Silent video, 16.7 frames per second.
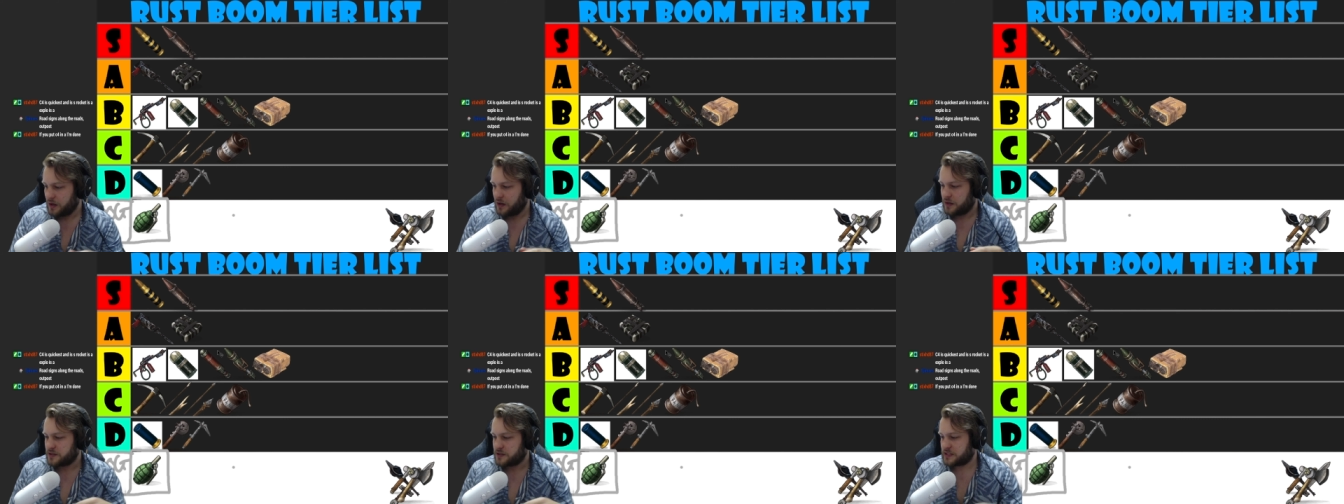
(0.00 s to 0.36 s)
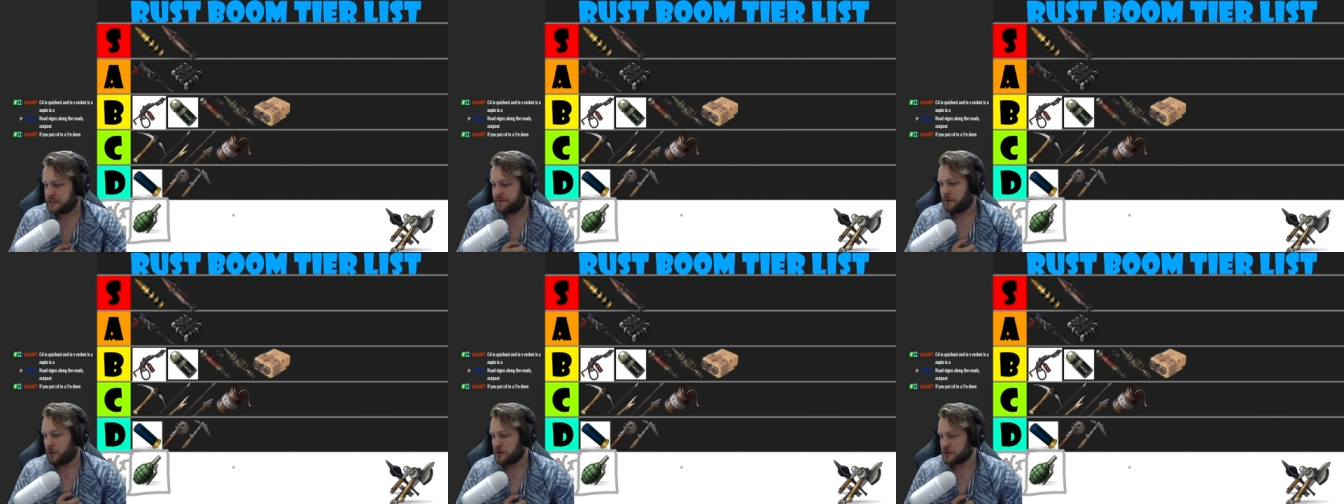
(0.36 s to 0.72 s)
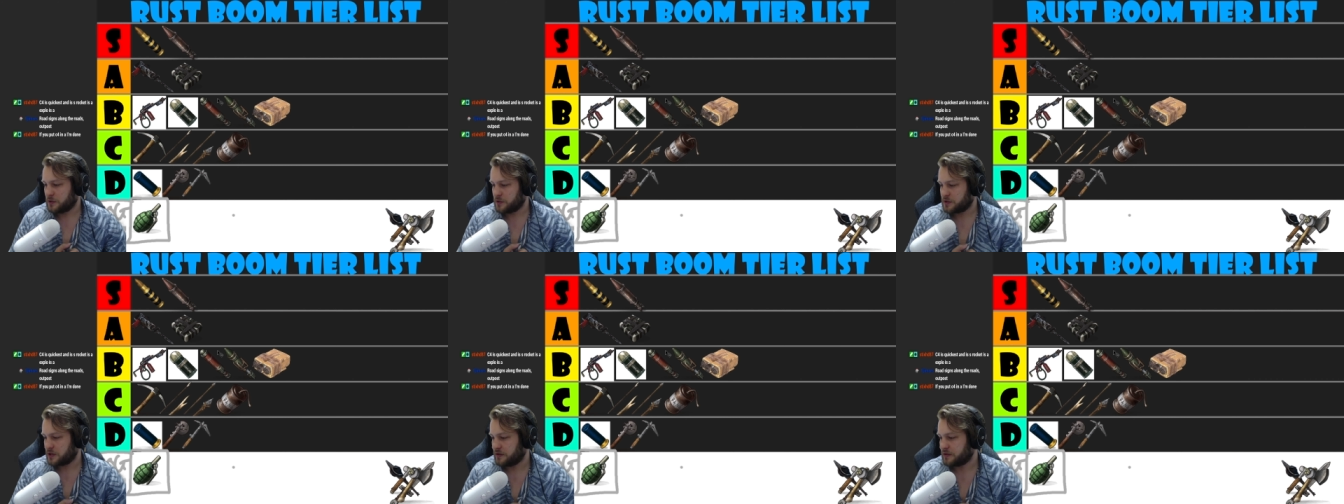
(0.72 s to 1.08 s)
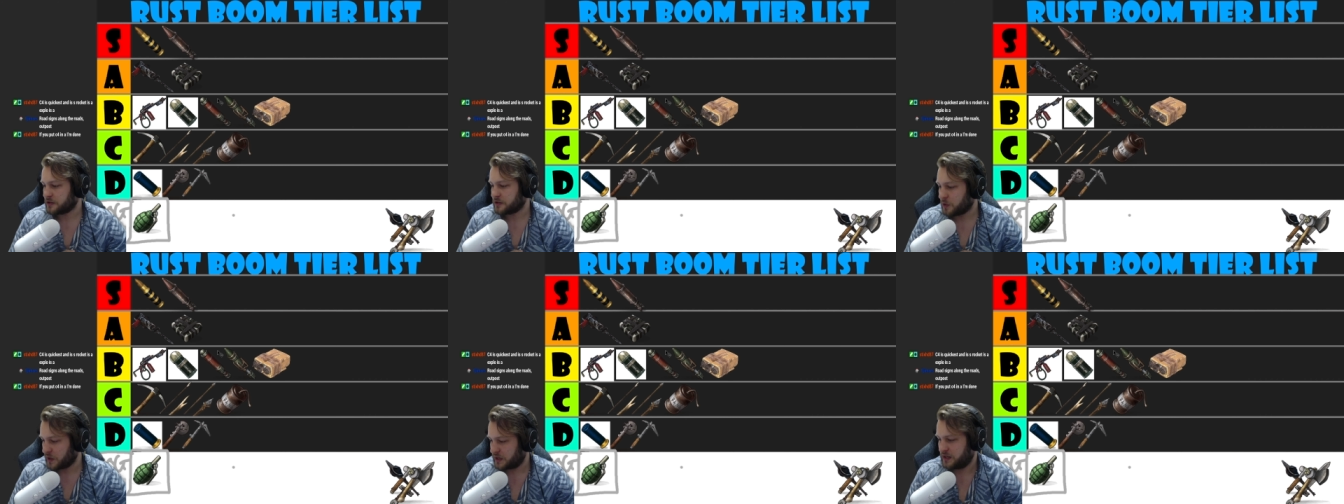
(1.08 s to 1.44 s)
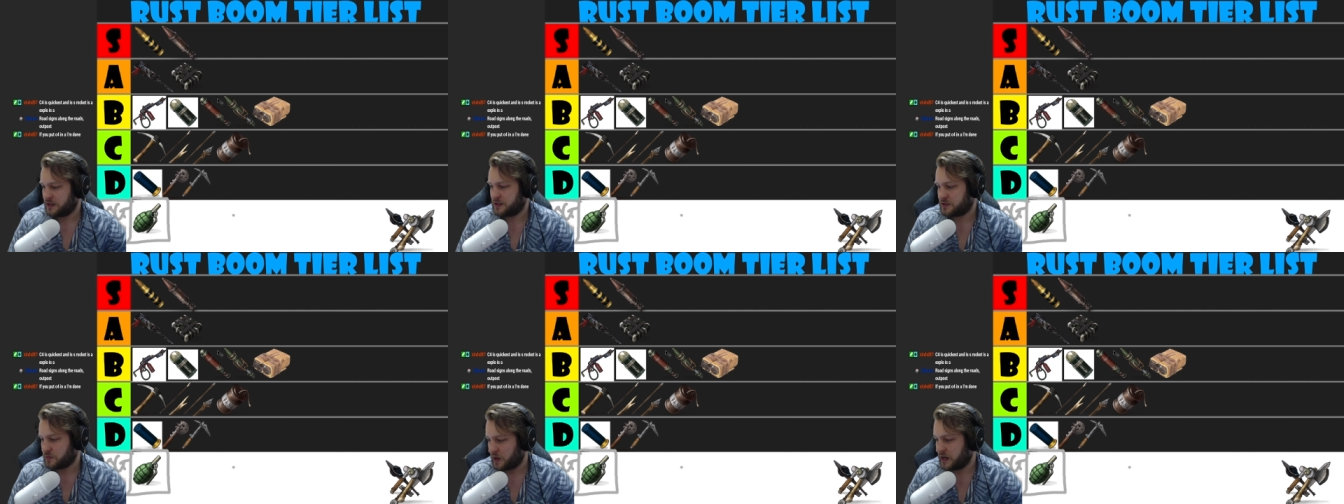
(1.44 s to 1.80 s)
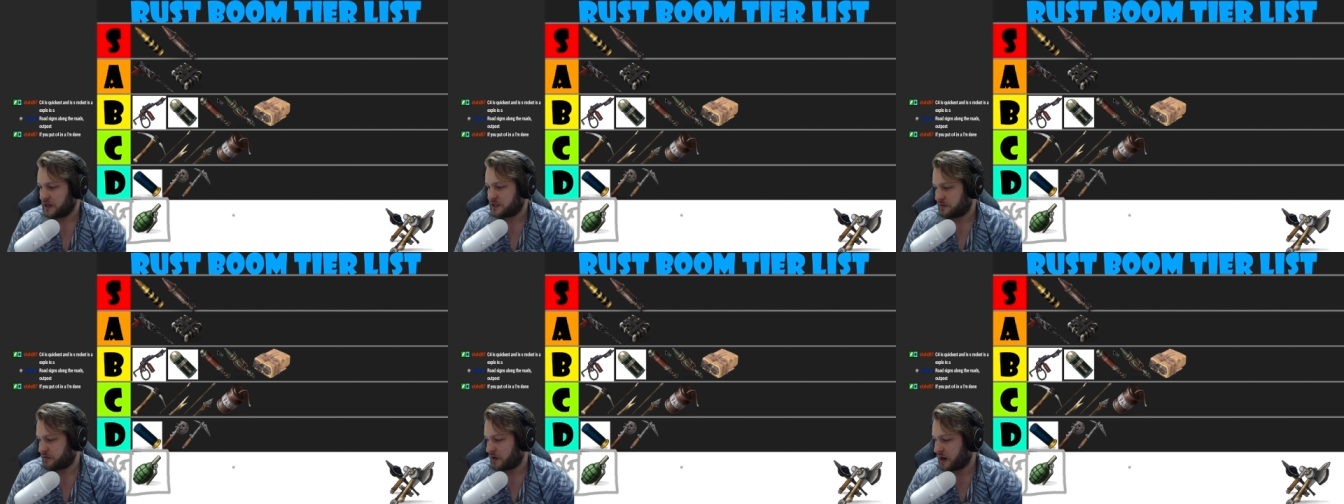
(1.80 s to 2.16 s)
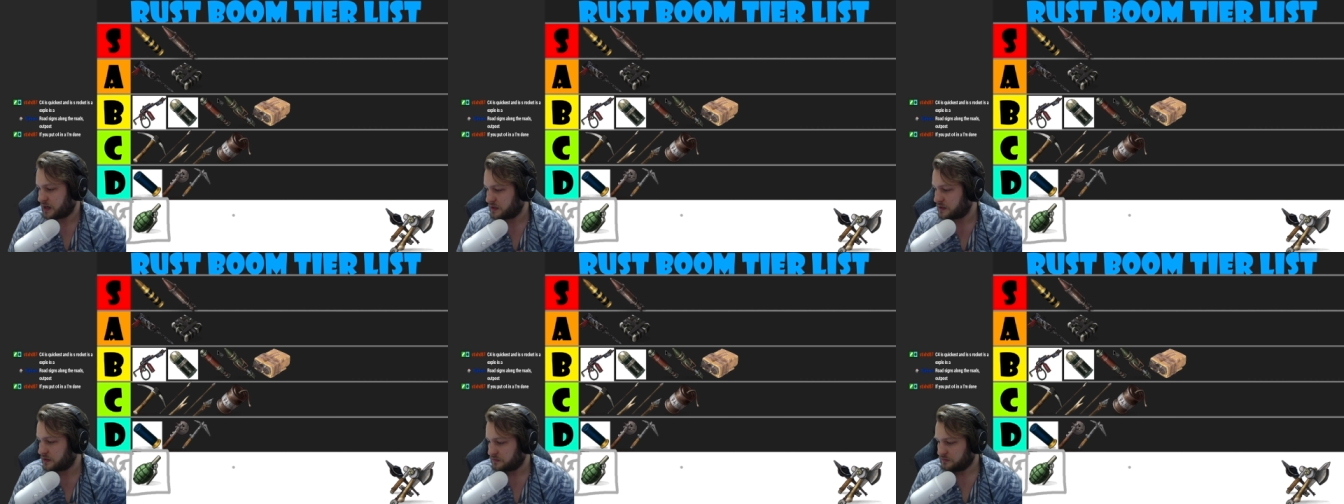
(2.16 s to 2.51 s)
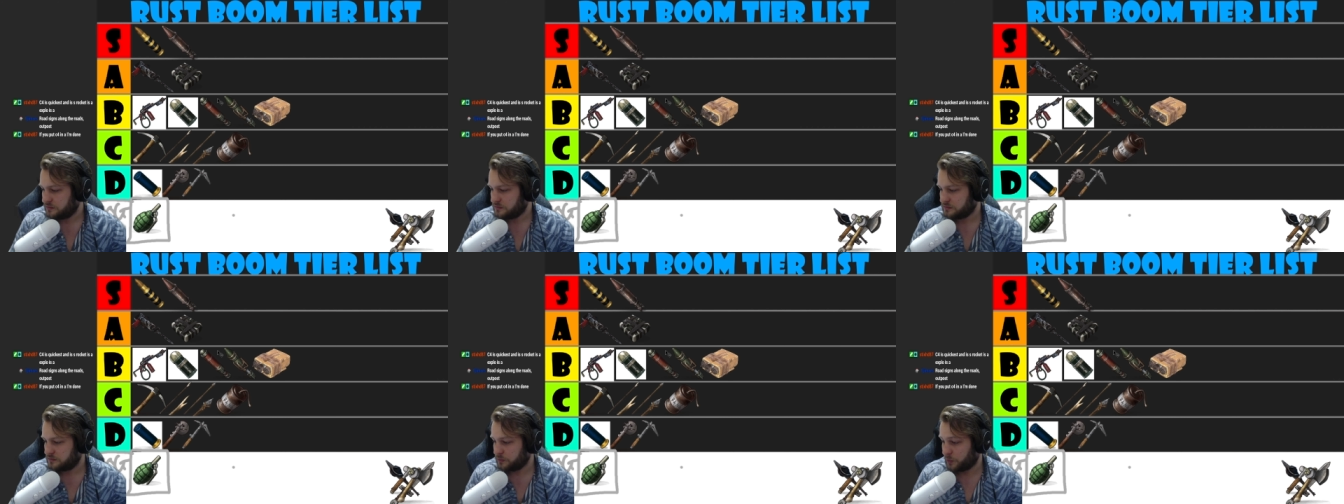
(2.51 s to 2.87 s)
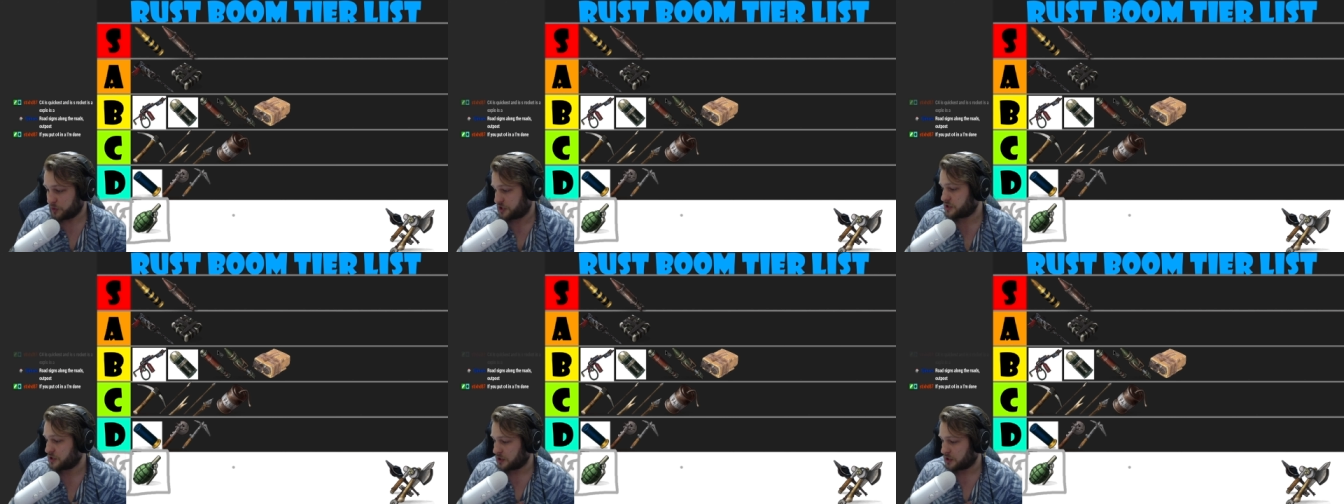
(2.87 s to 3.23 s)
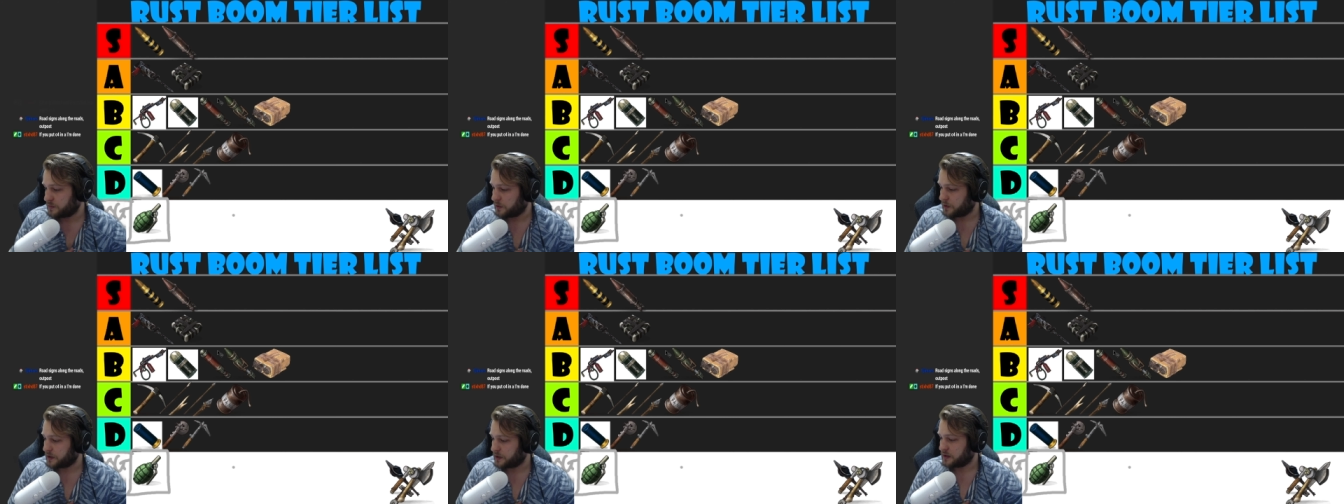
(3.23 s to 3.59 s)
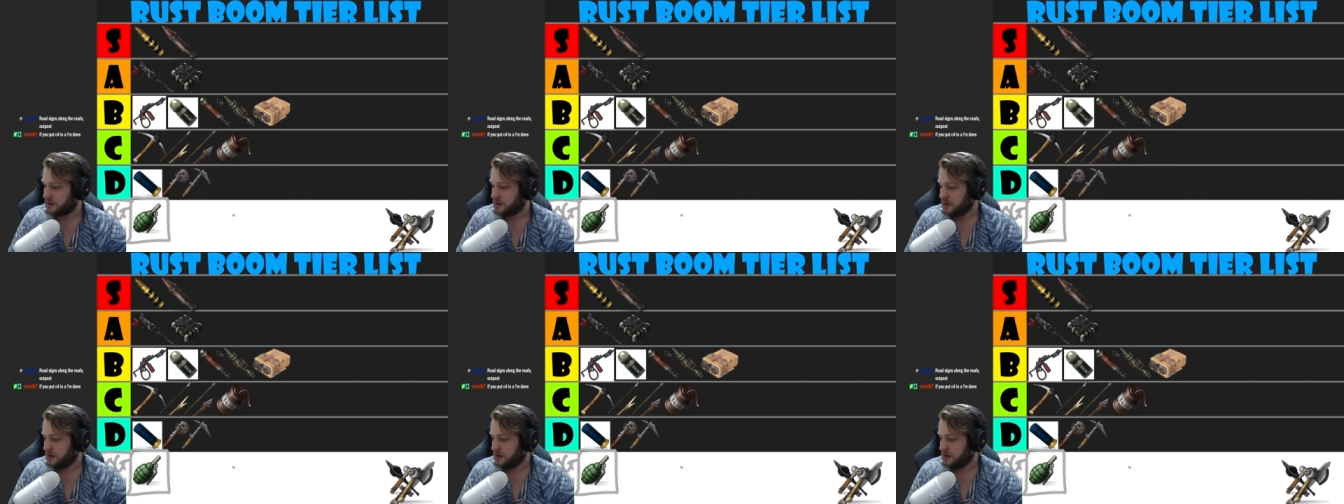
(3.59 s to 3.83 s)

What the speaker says: C4 is also the quickest way to raid, which is a good point.